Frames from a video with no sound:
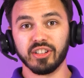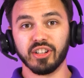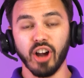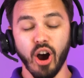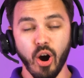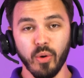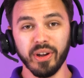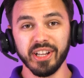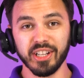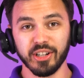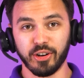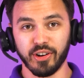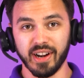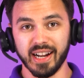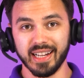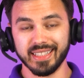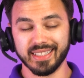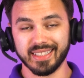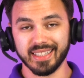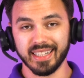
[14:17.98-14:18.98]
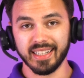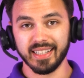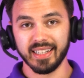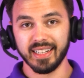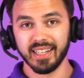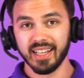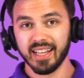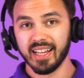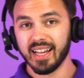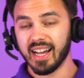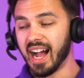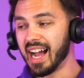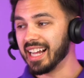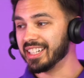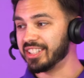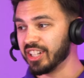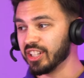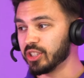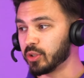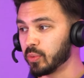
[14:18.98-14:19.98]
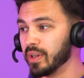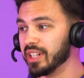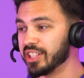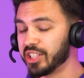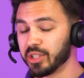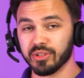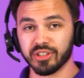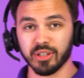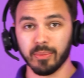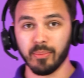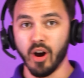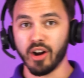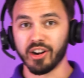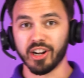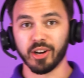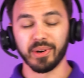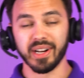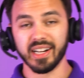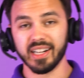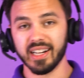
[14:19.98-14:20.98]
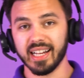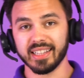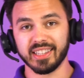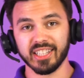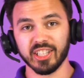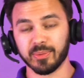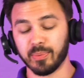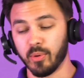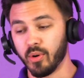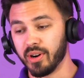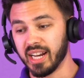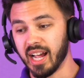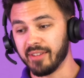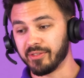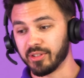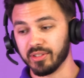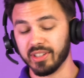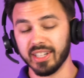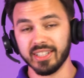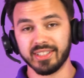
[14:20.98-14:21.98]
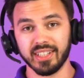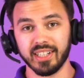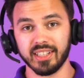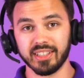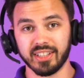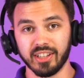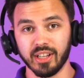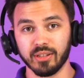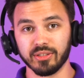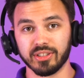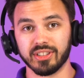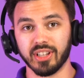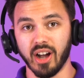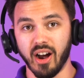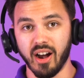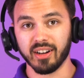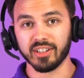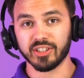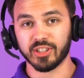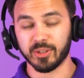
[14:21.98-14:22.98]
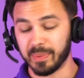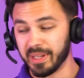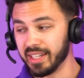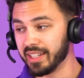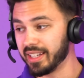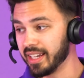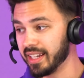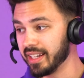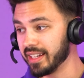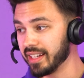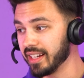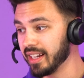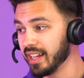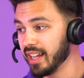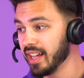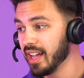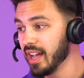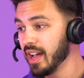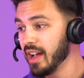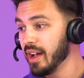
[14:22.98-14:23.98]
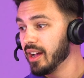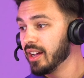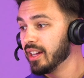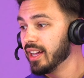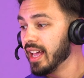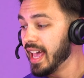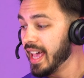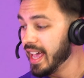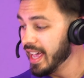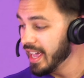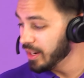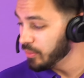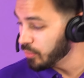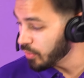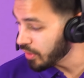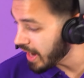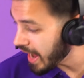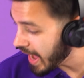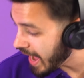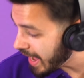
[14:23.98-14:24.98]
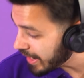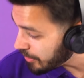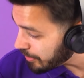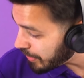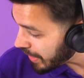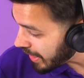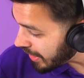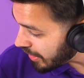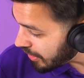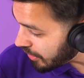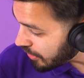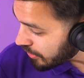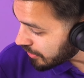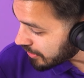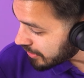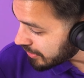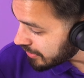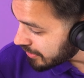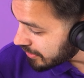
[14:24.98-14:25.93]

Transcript: going crazy. I just wish it was a margarita at this point after listening to those dogs speaking and we're at about